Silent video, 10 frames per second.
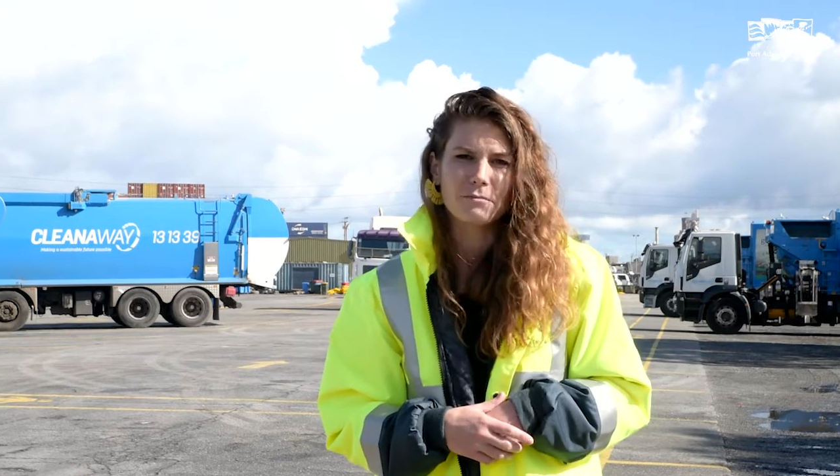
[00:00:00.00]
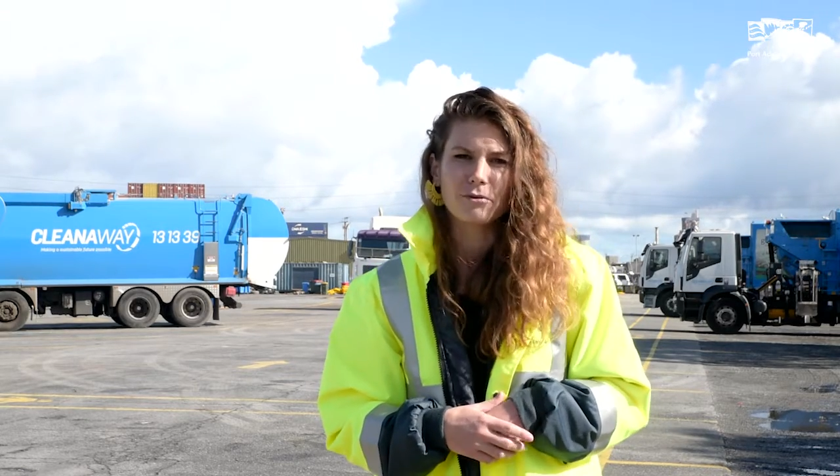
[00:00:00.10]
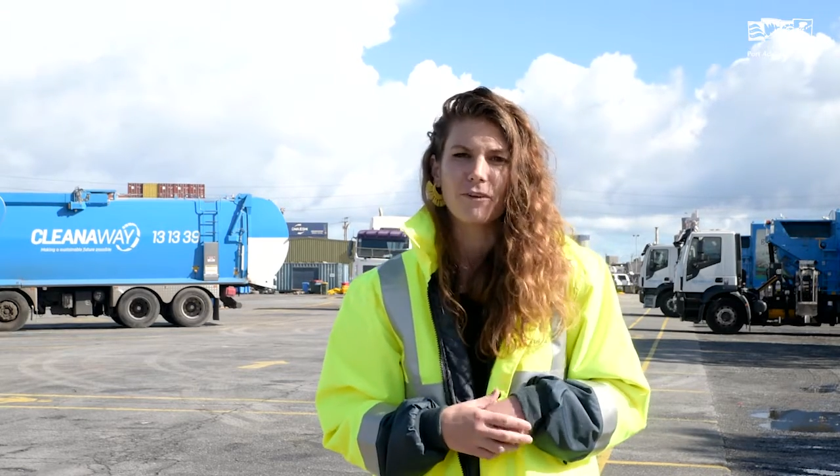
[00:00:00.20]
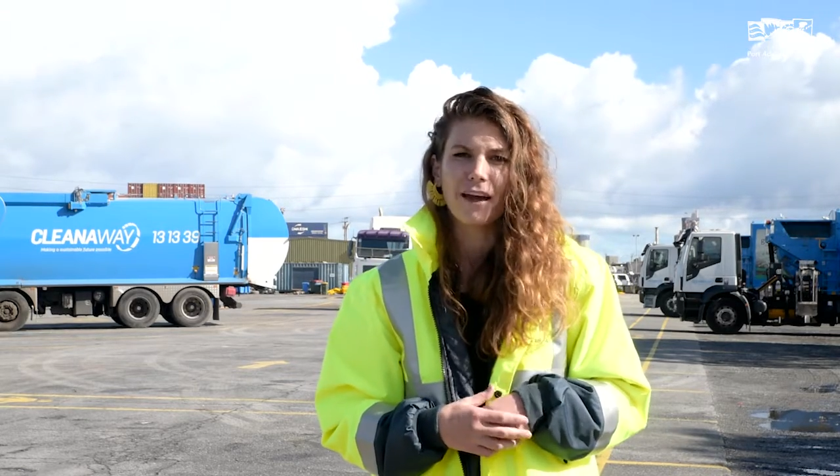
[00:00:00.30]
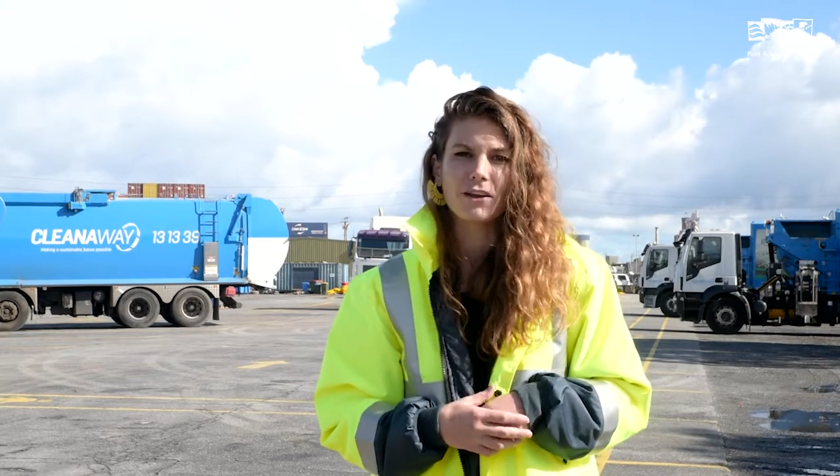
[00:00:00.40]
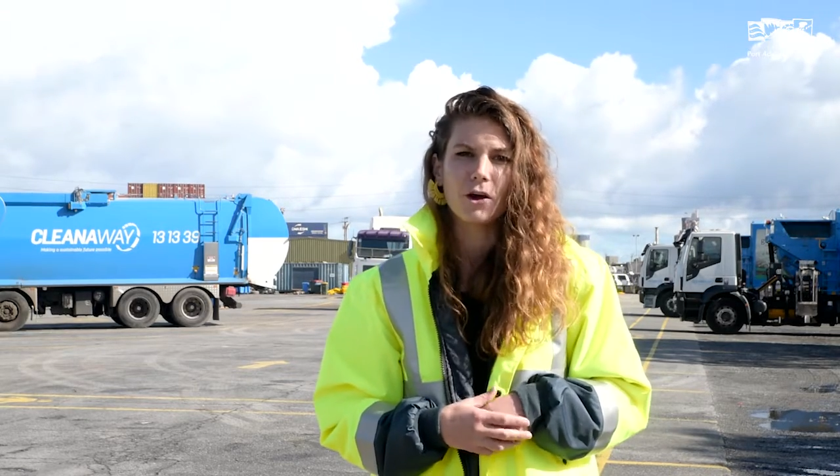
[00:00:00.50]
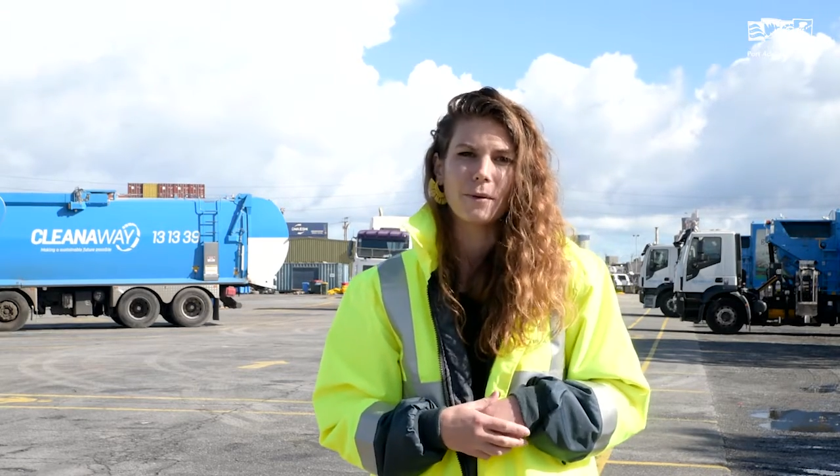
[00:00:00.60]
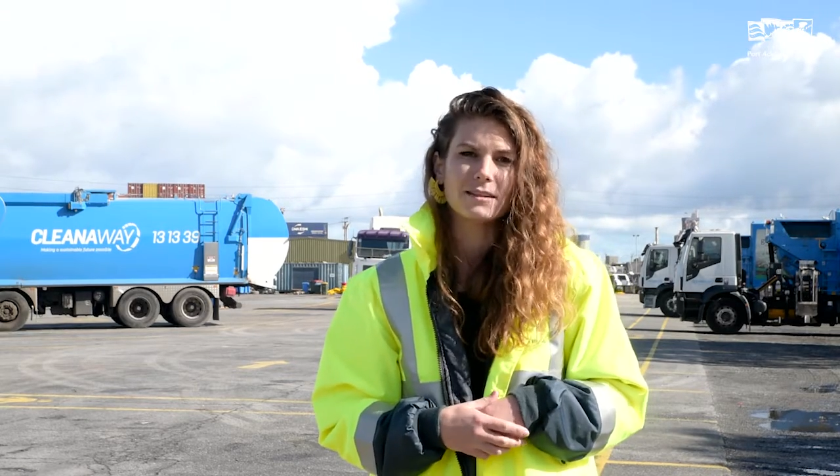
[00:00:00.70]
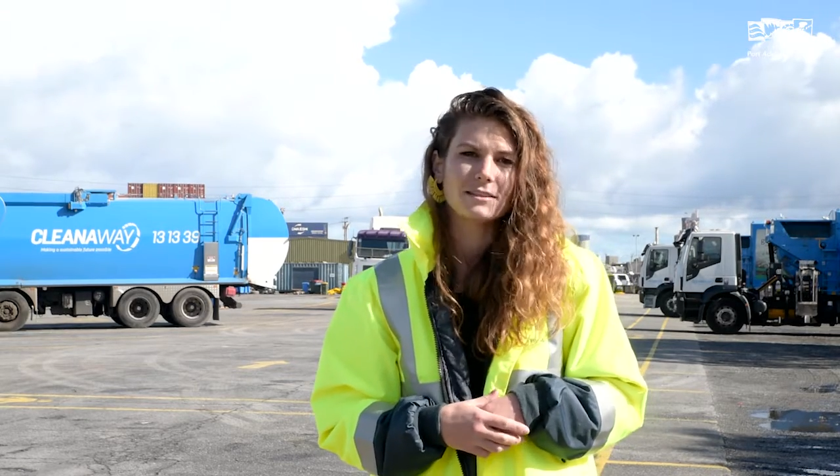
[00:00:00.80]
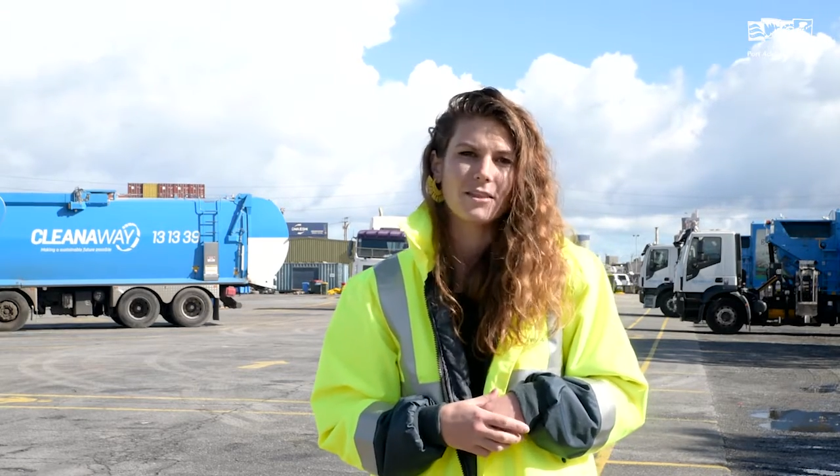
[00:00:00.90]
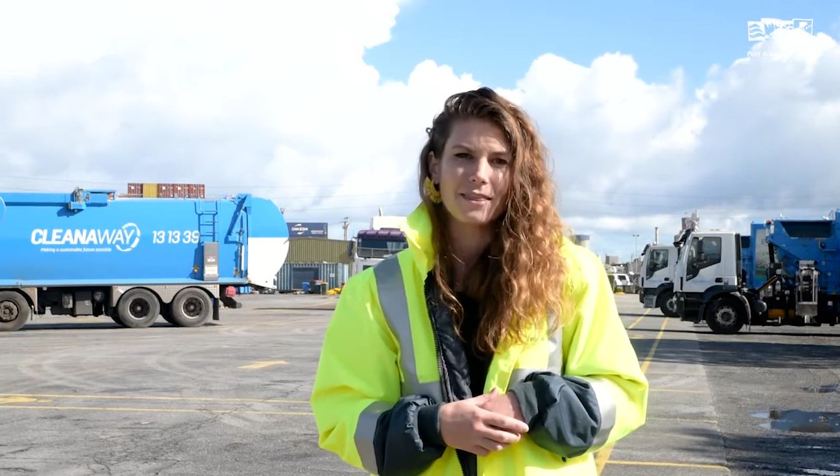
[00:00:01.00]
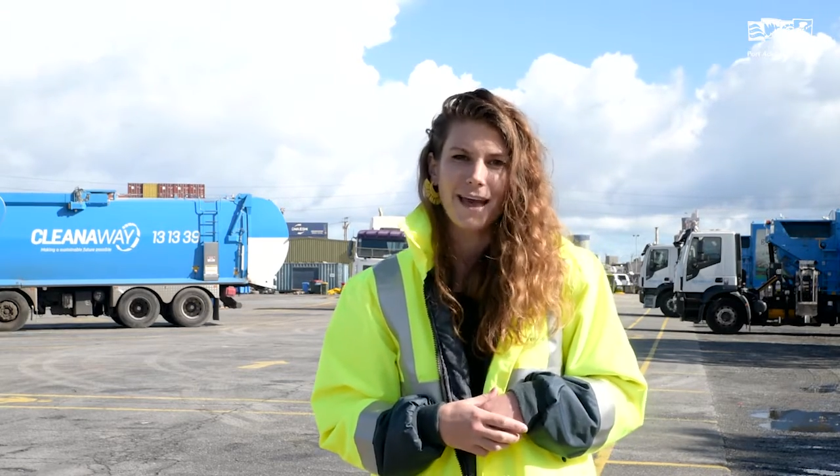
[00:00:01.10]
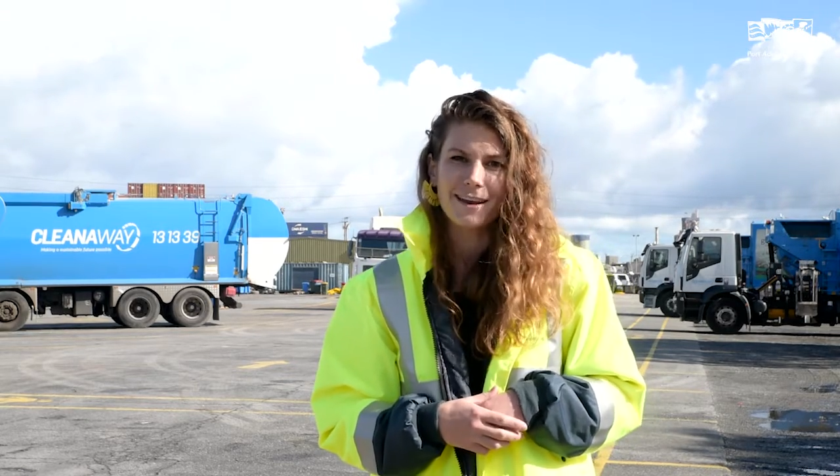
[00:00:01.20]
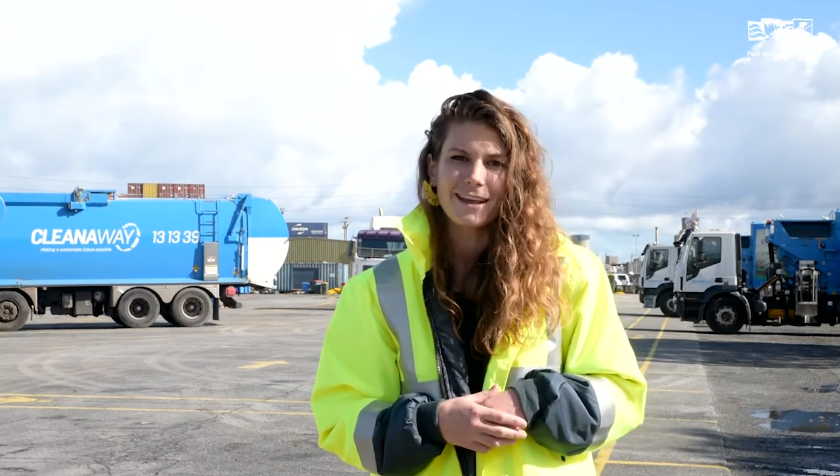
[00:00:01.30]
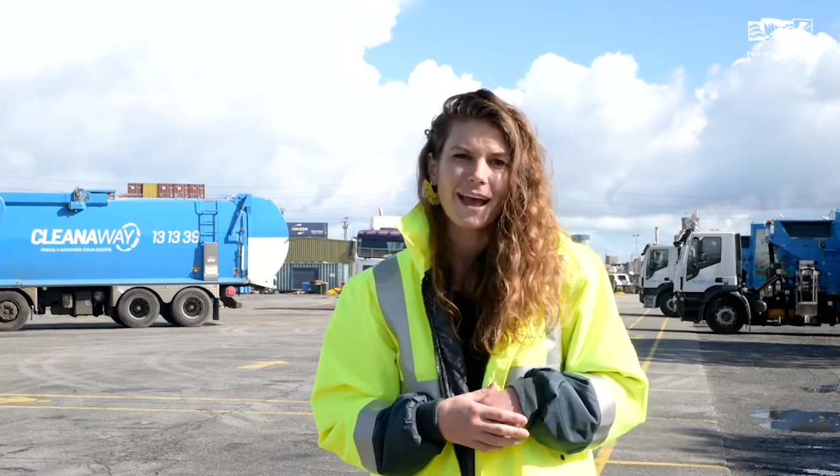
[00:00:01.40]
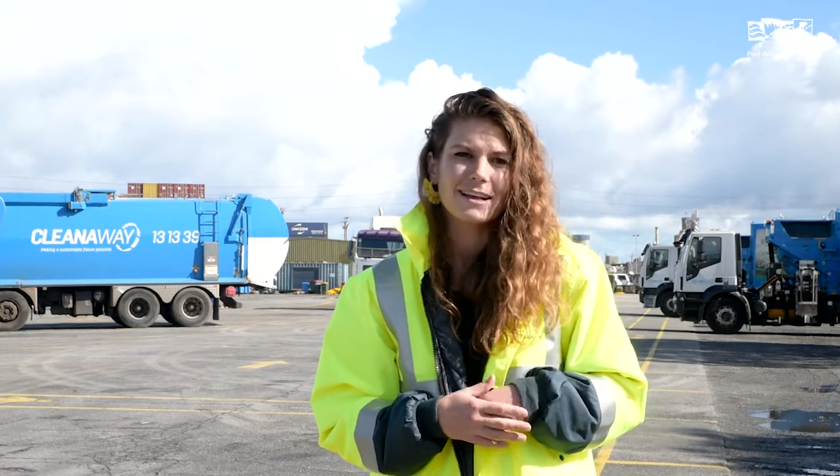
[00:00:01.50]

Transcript: and provide comments on that,